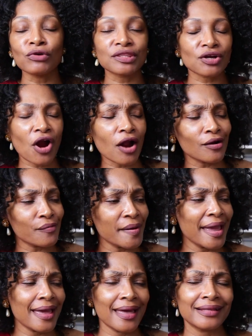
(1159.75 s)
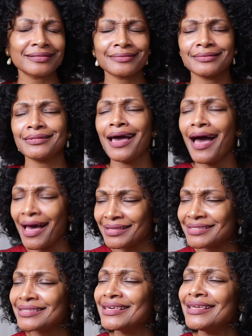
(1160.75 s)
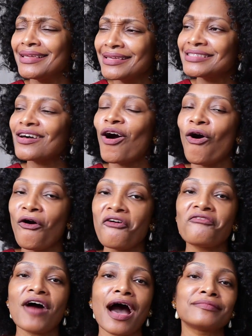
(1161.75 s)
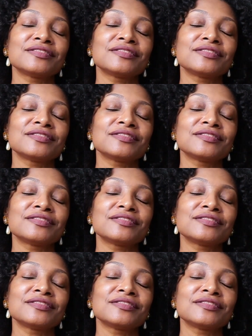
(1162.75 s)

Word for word: With the cargo pants, yes, it is a whole vibe.